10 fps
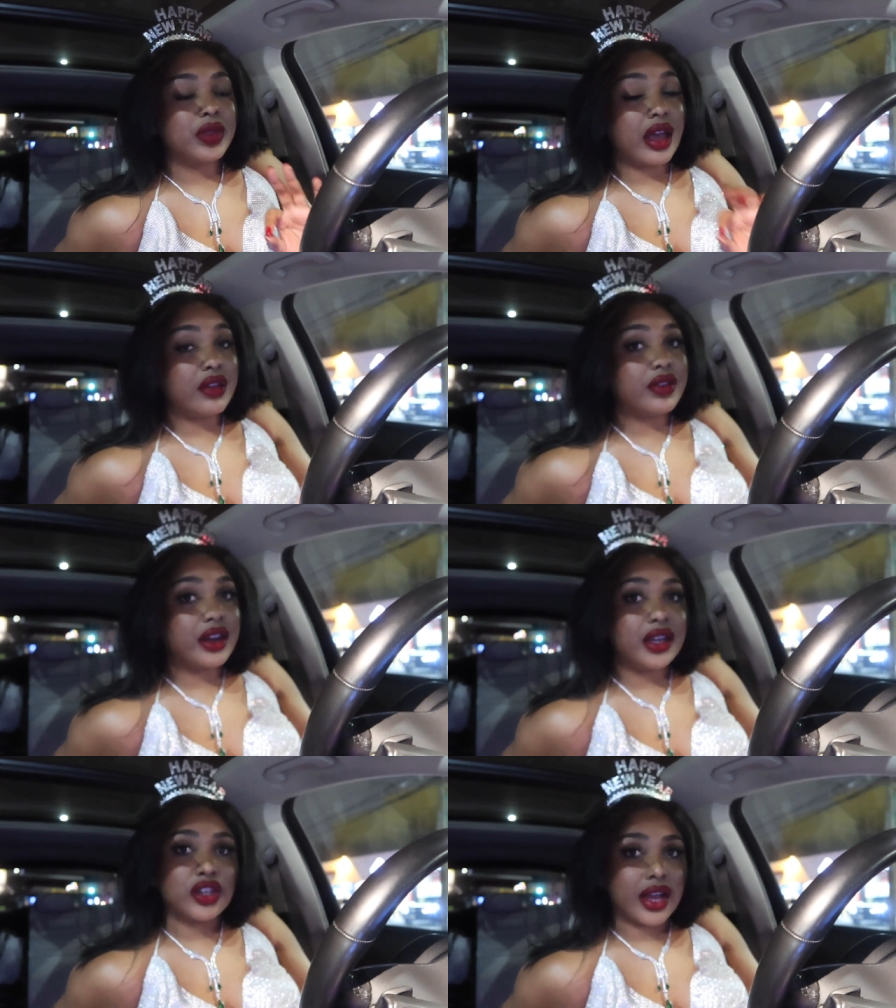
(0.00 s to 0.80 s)
a
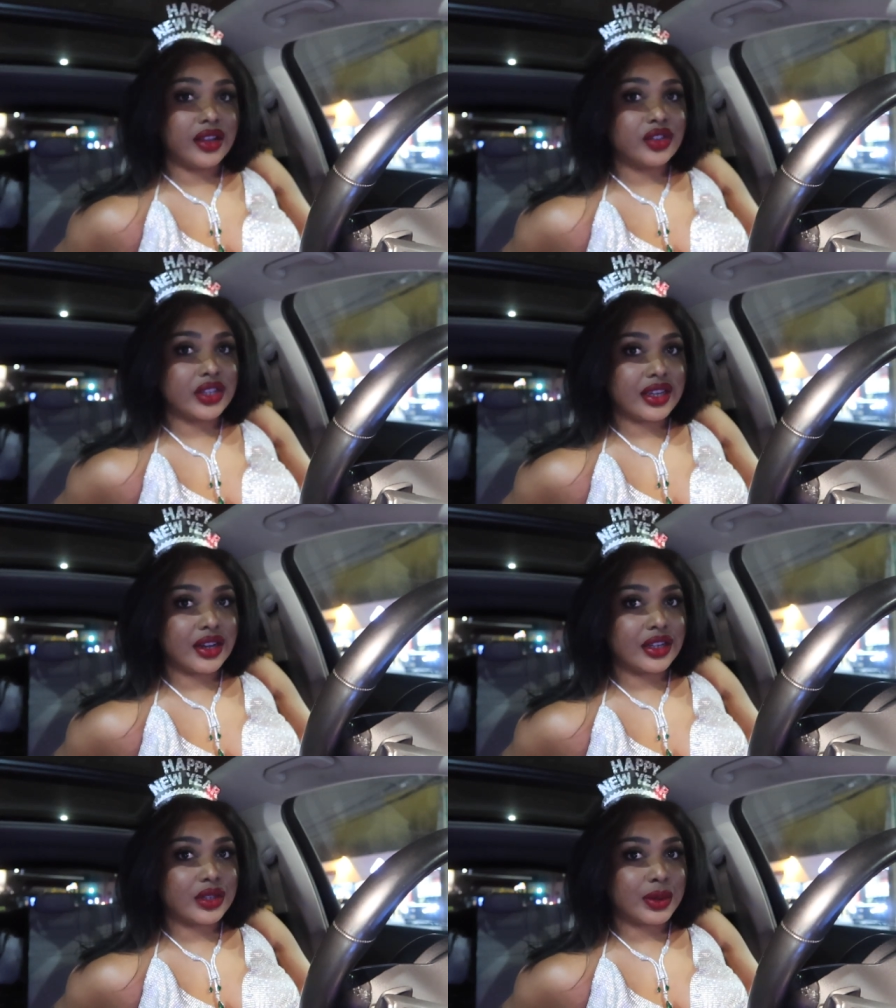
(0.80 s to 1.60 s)
very challenging
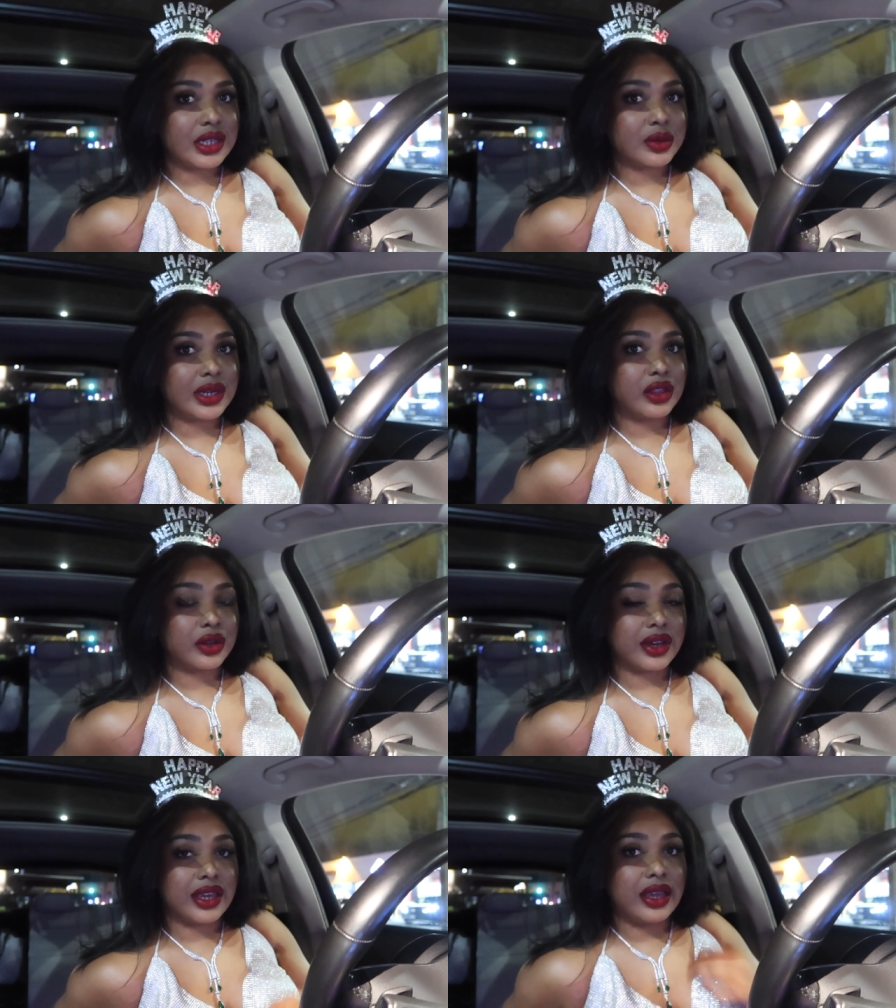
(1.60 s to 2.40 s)
year in
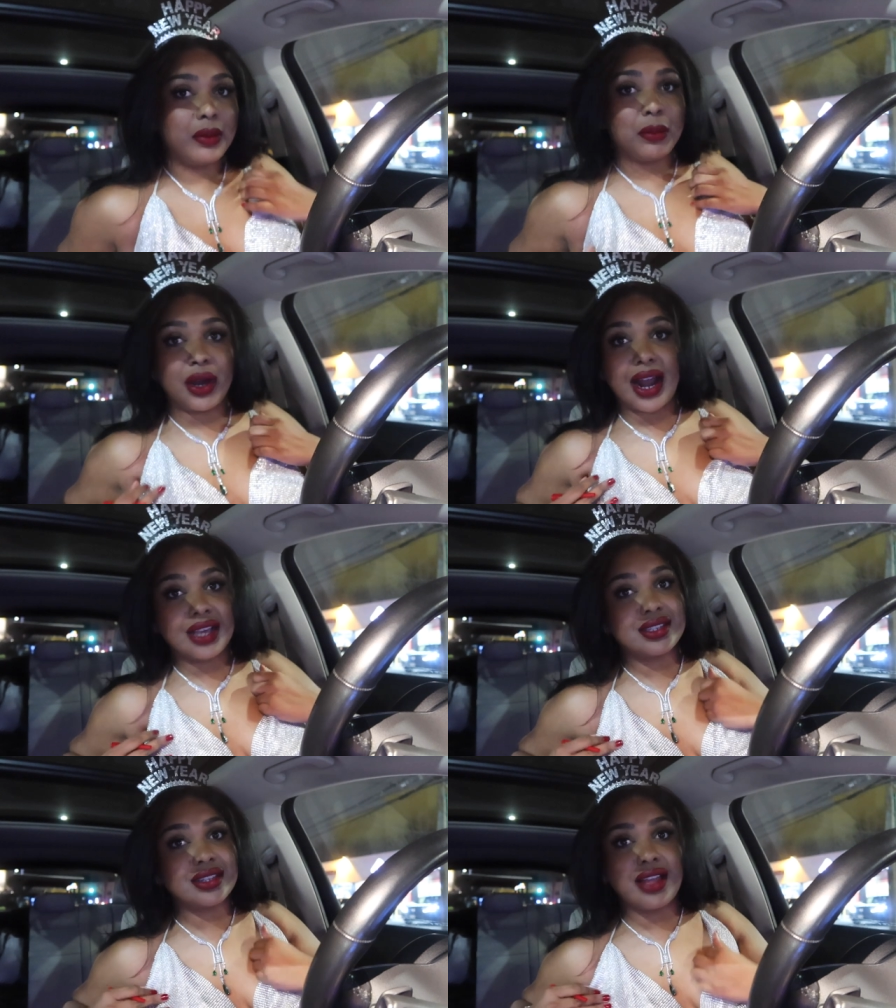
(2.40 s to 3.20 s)
2023, but I
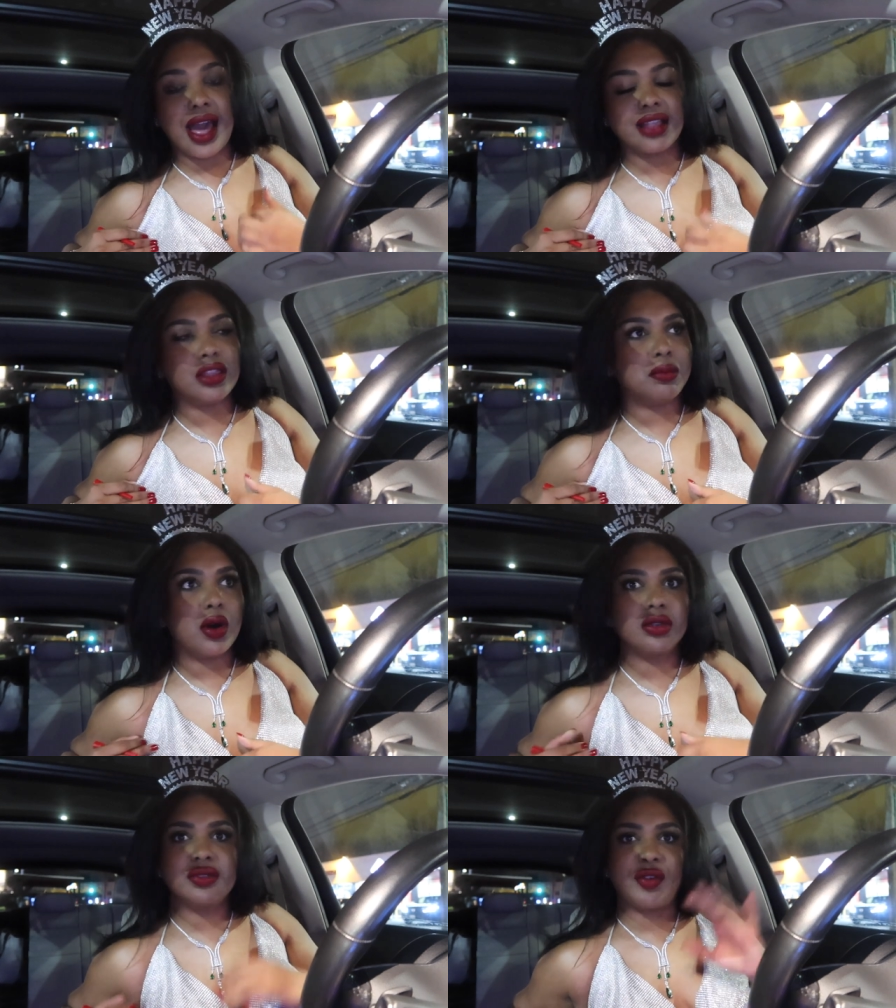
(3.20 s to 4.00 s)
still had the
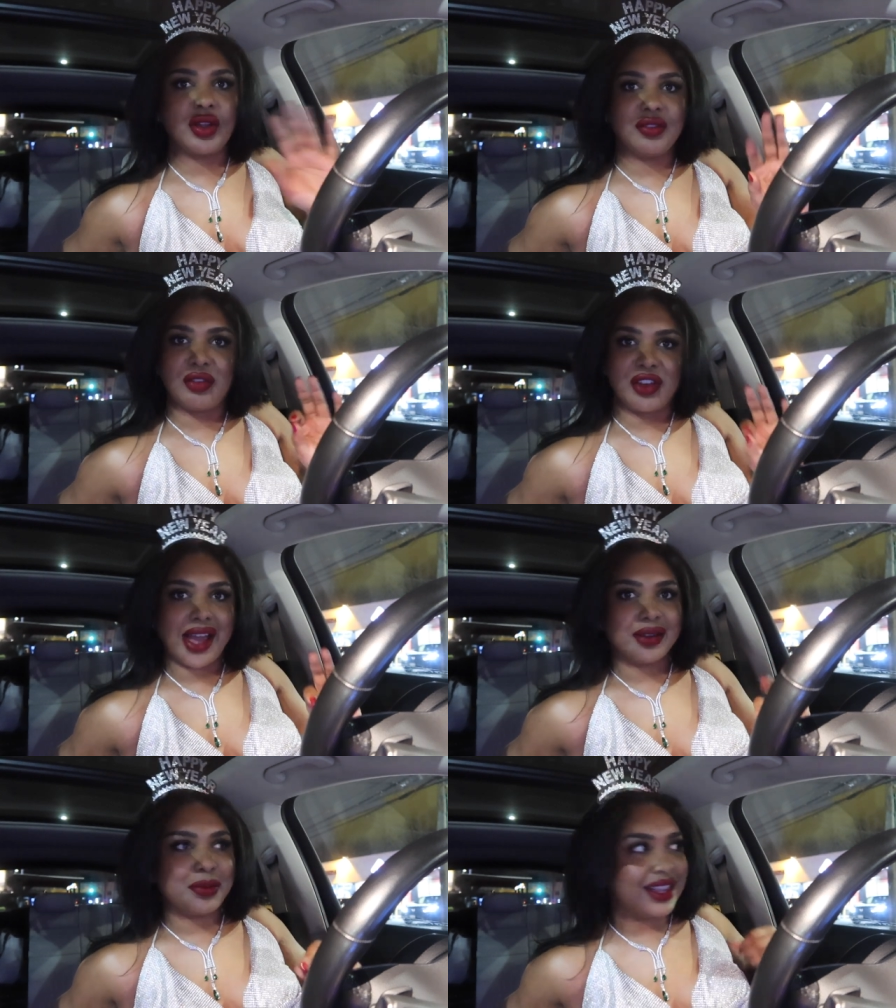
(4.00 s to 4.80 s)
most fun I've ever
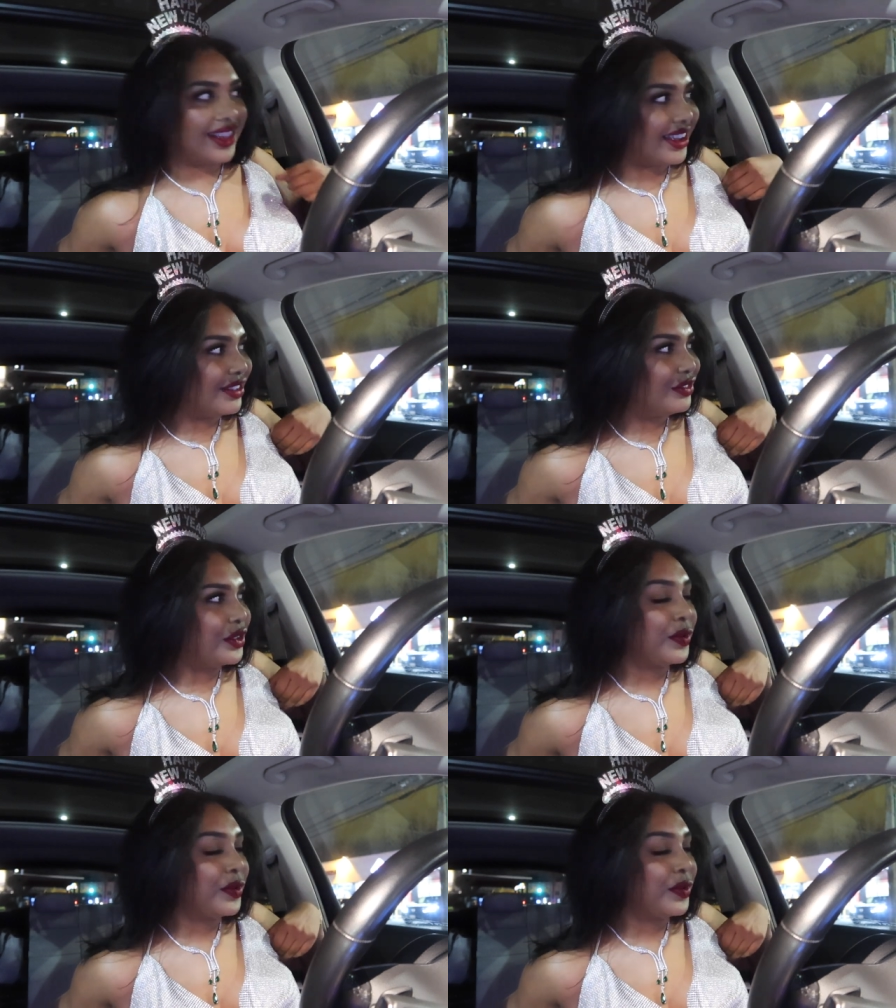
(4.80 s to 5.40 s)
had in my life.